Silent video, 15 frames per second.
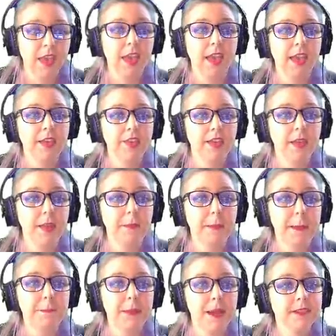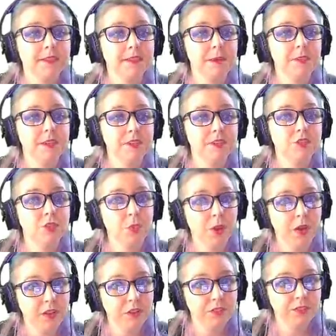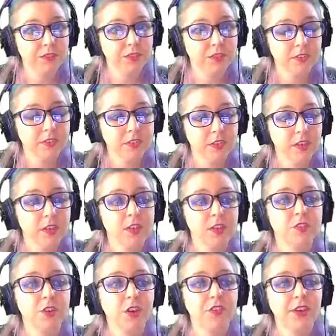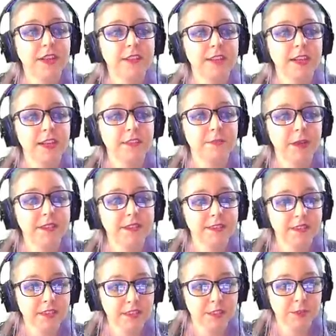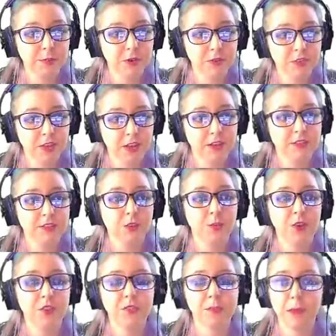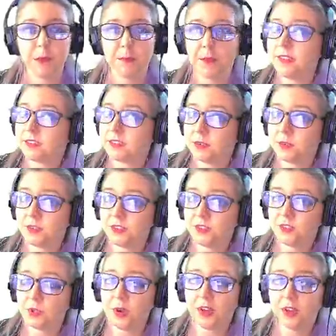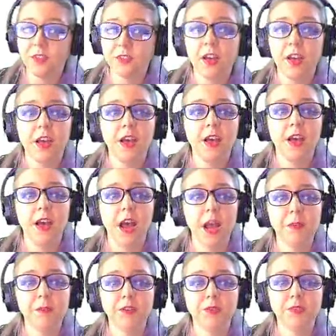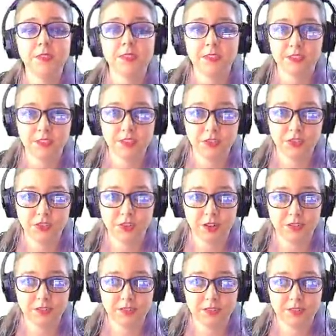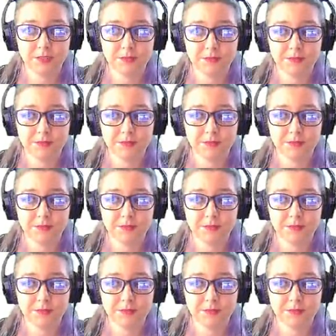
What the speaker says: And then my mass number is 12. So if I take my 6 protons away from my mass number of 12, I'm left with 6 neutrons.